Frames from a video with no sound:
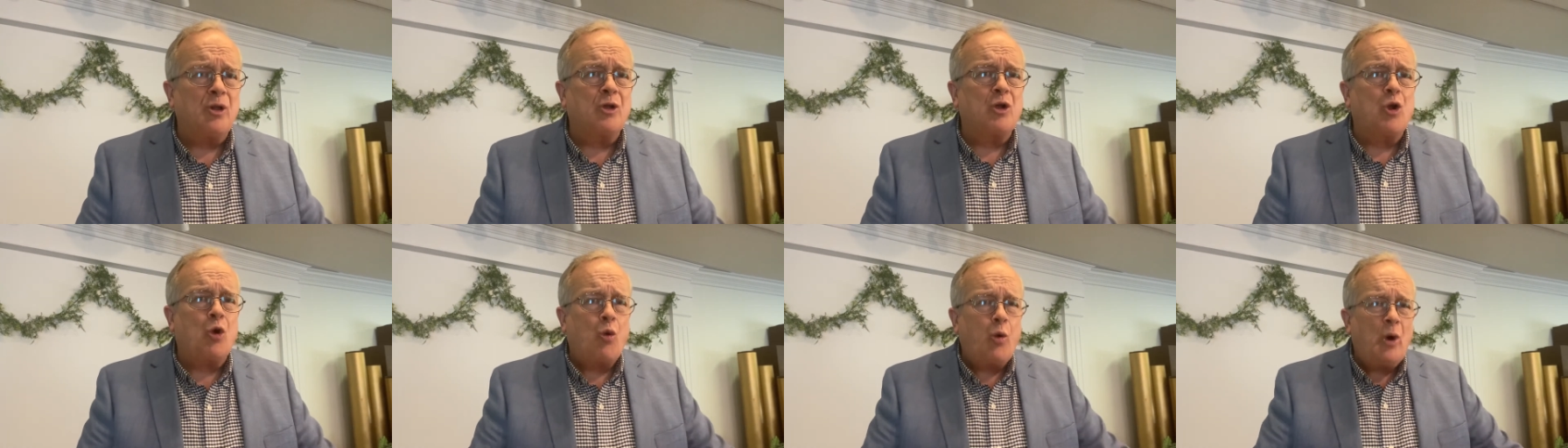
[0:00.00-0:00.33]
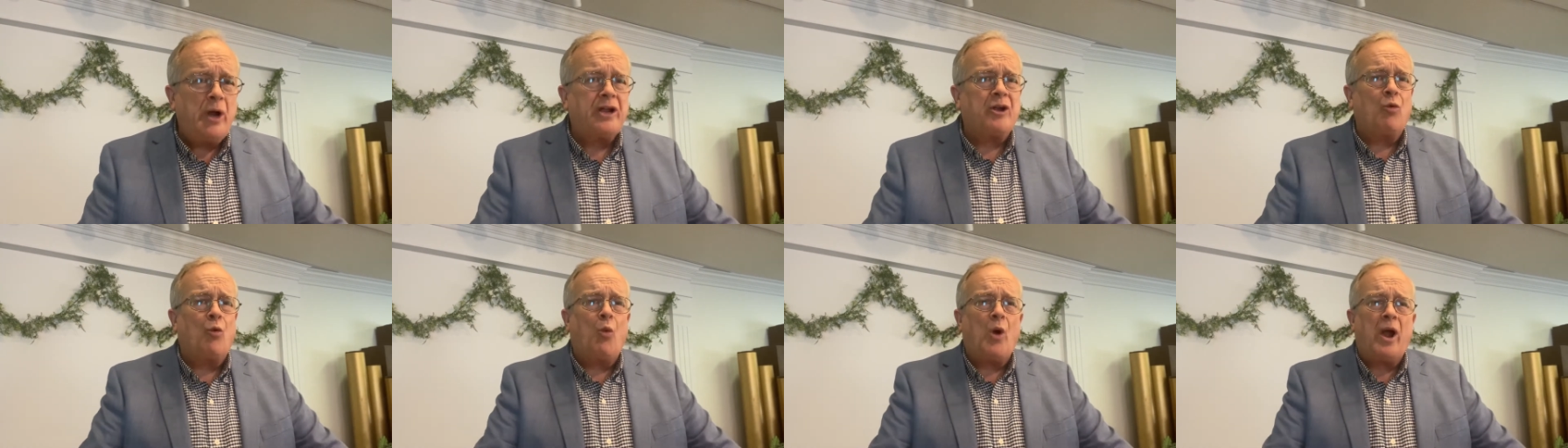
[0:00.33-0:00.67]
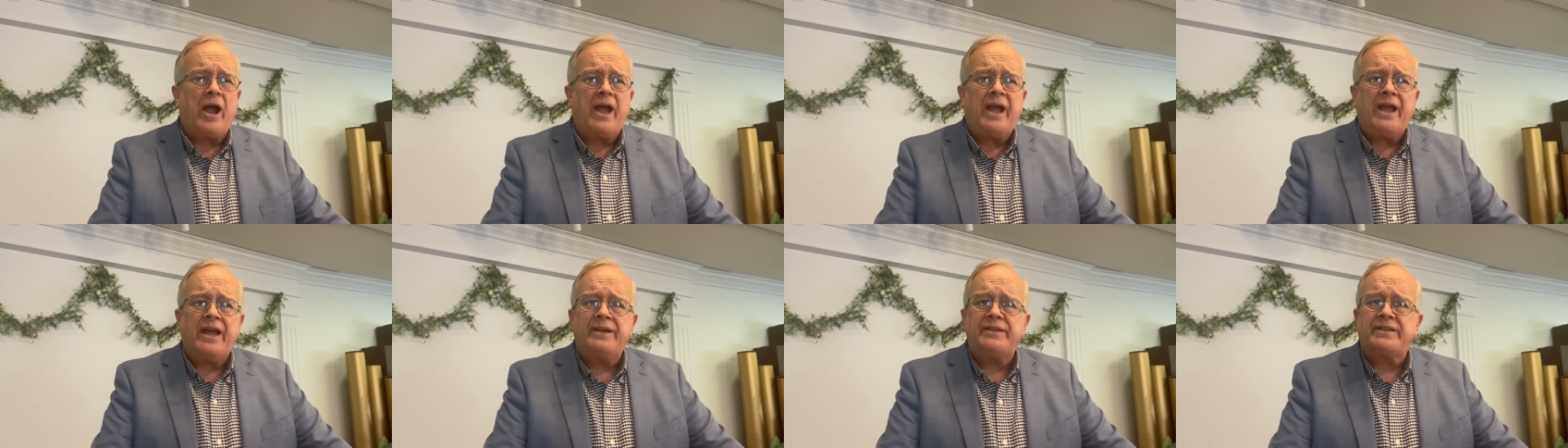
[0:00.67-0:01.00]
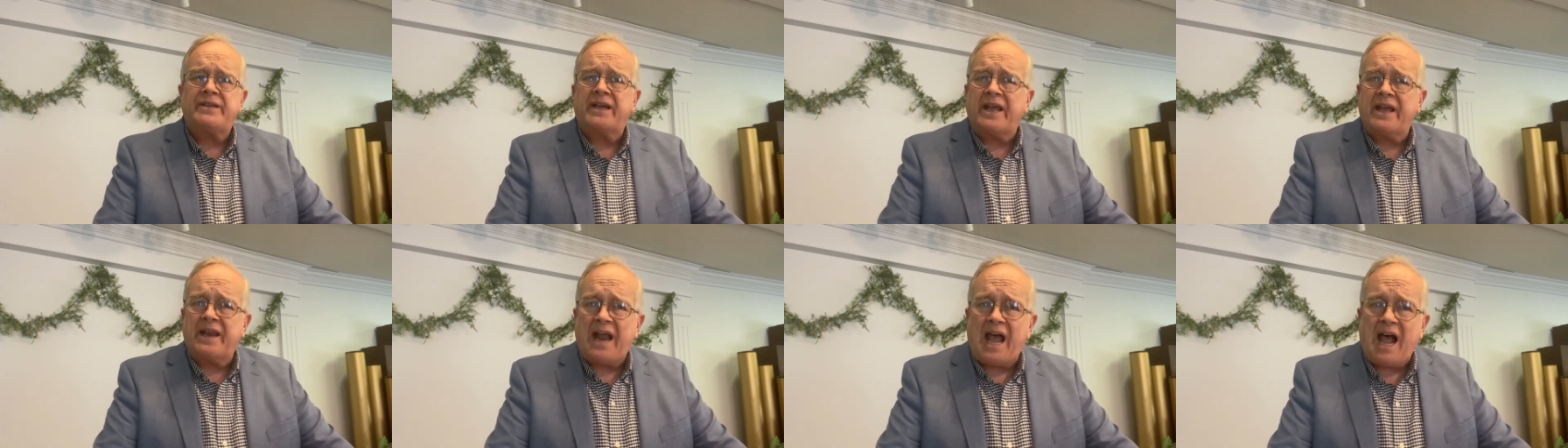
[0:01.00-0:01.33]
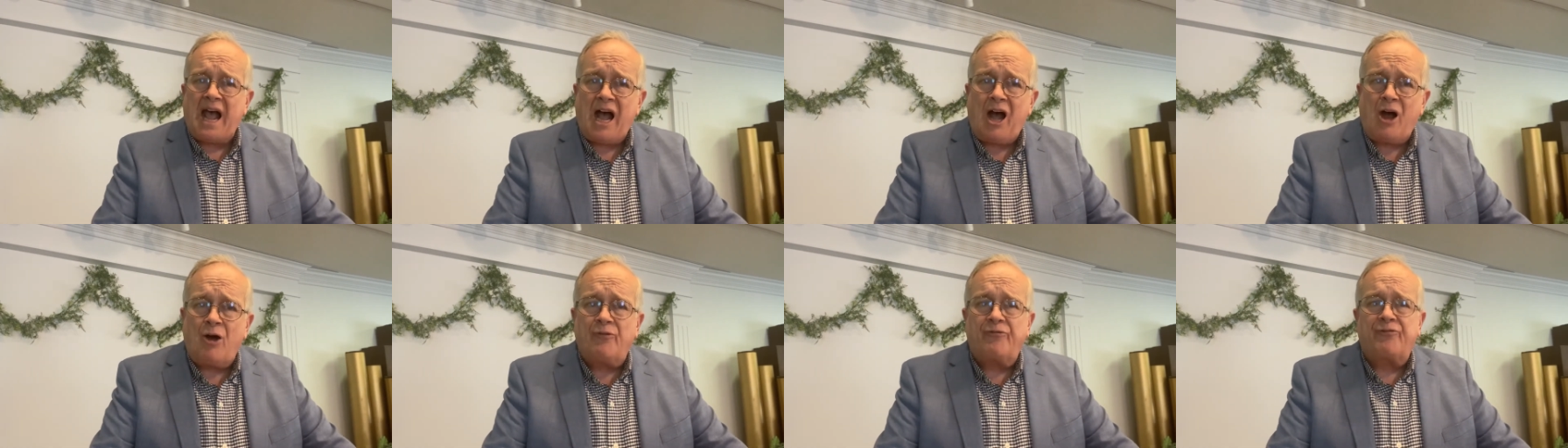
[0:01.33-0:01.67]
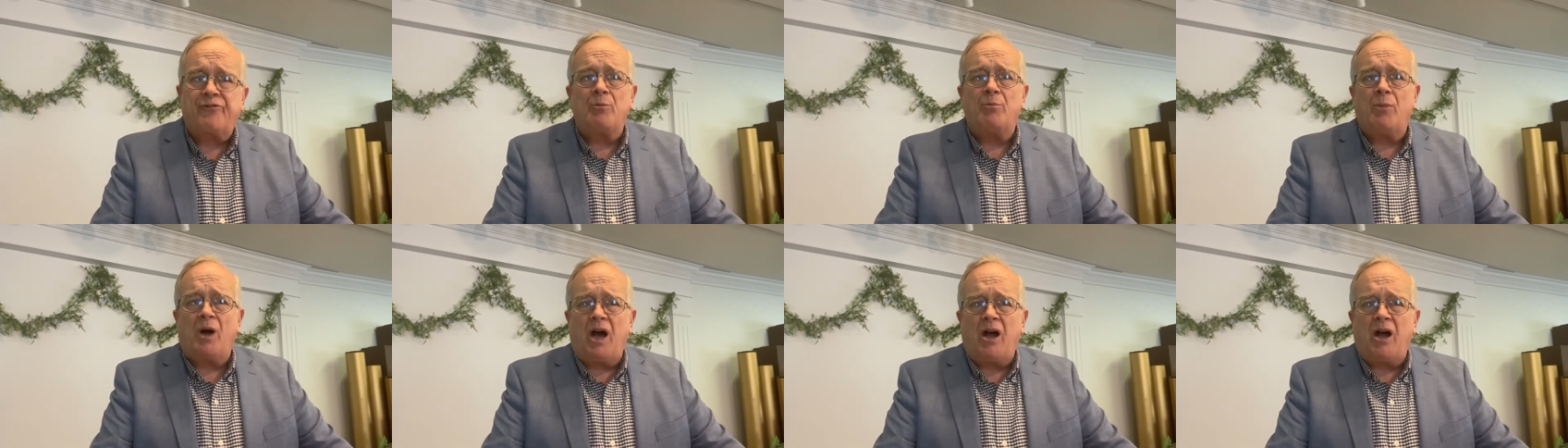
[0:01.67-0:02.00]
quick way to get out
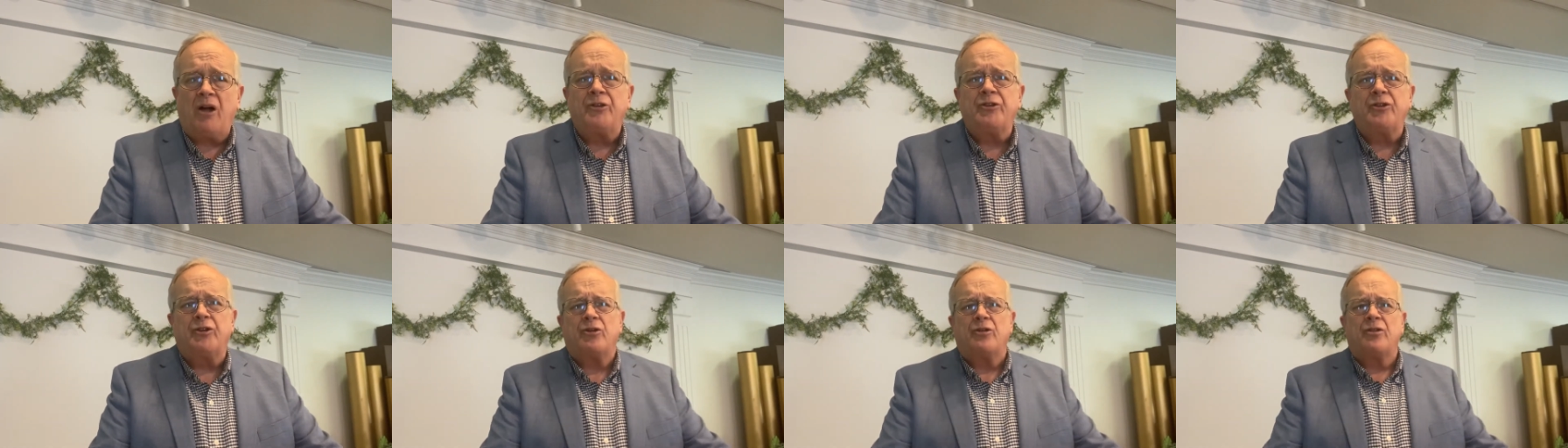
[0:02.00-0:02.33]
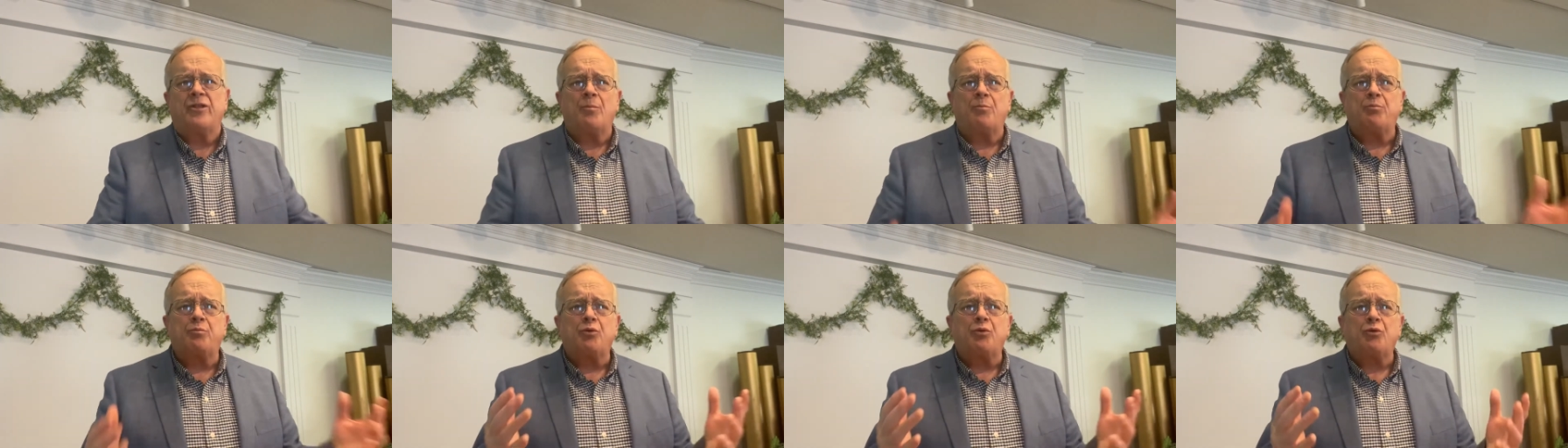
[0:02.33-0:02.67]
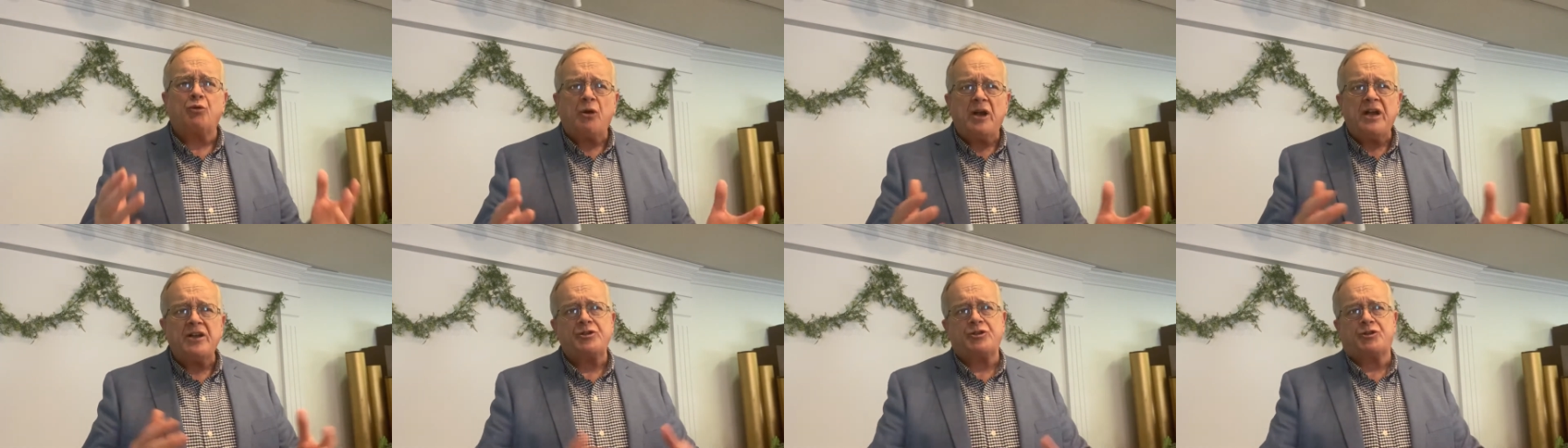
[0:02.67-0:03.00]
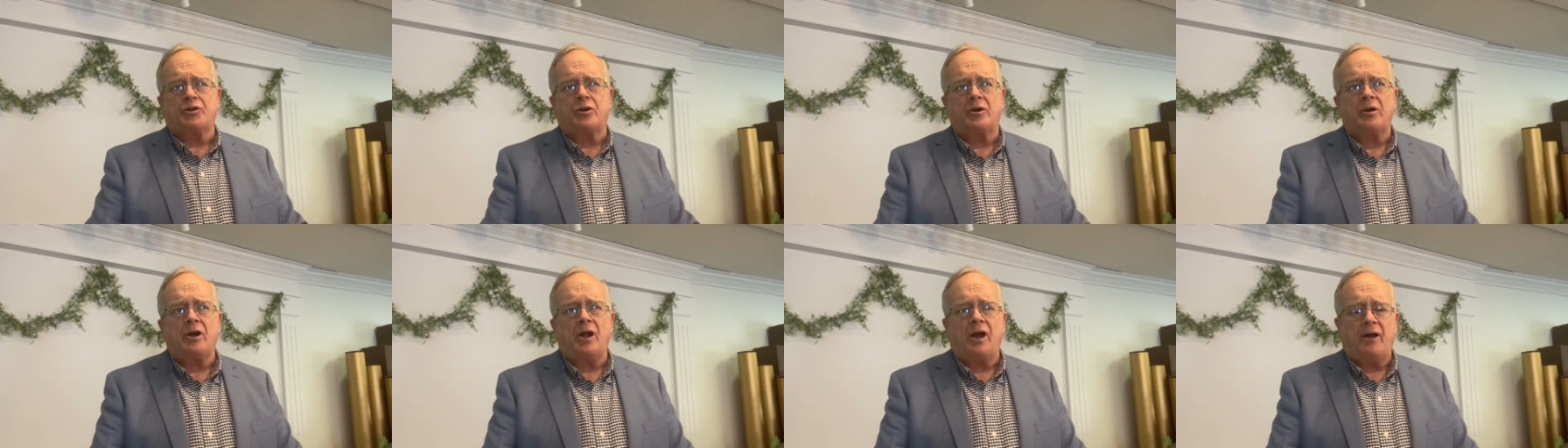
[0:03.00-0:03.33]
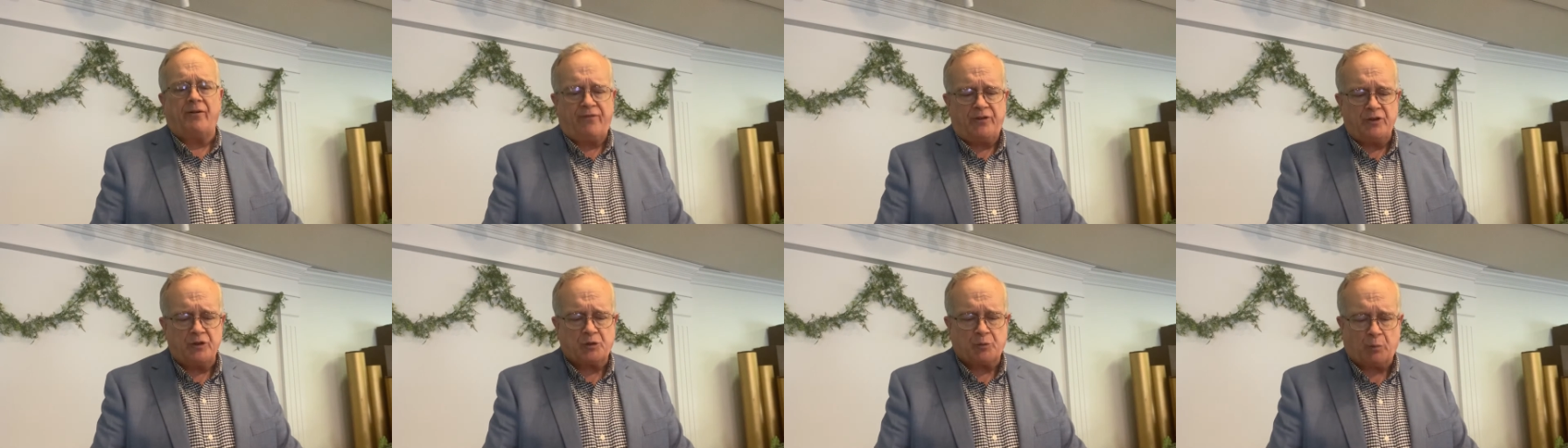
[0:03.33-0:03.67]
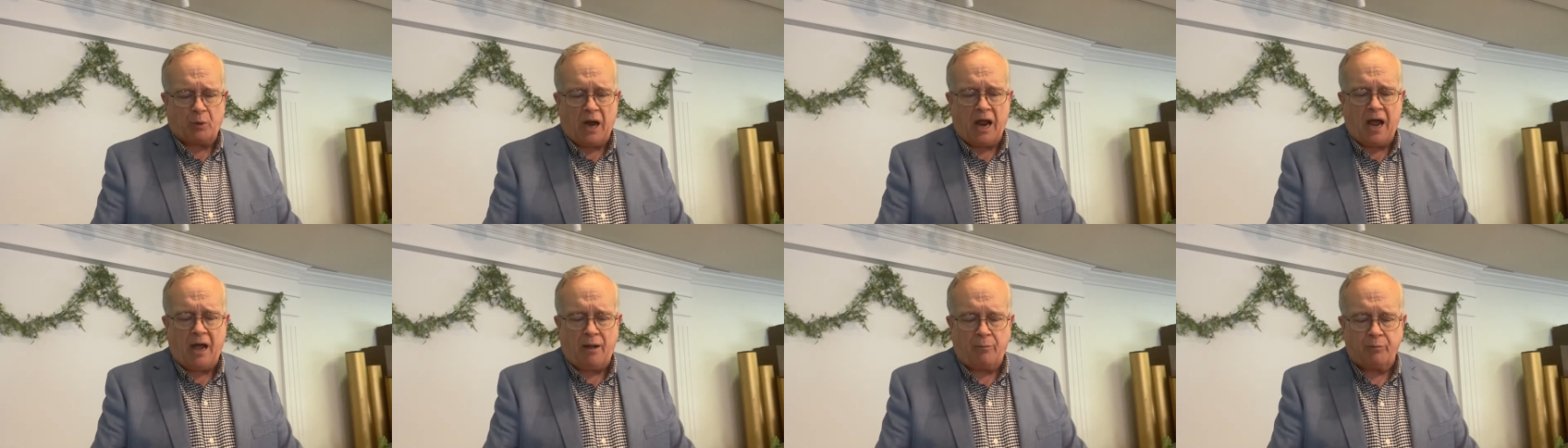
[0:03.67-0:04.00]
from under the pressure of his
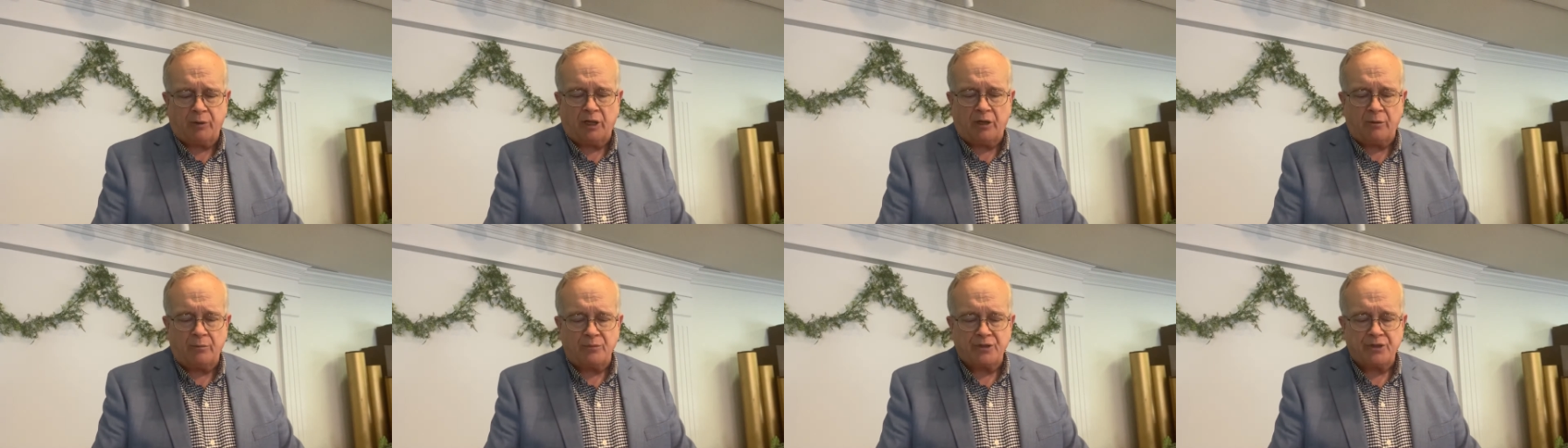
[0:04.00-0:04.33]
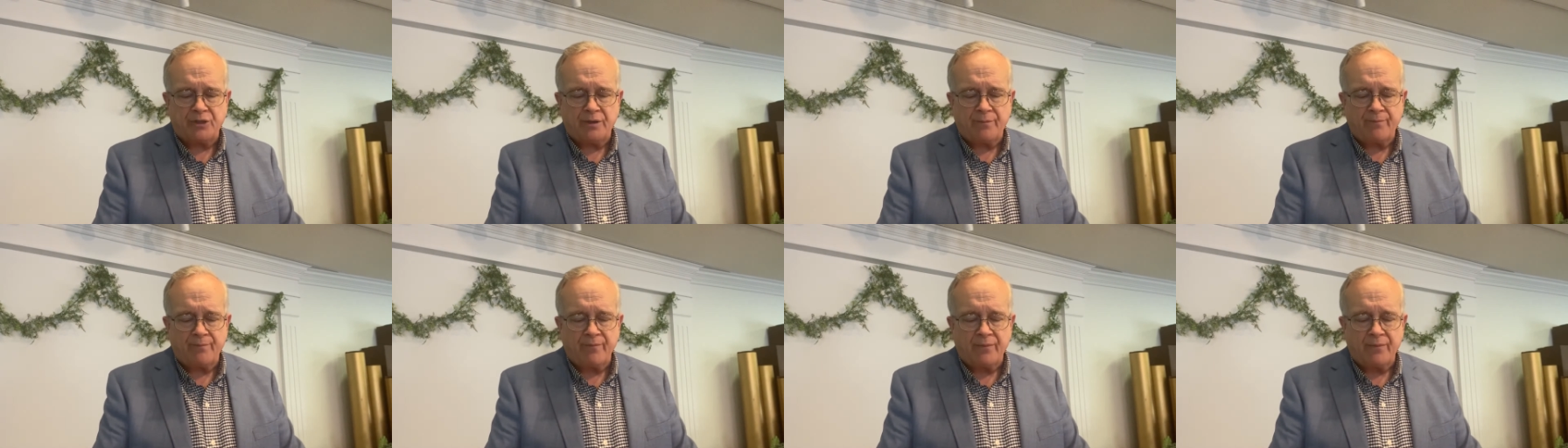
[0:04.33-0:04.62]
problems.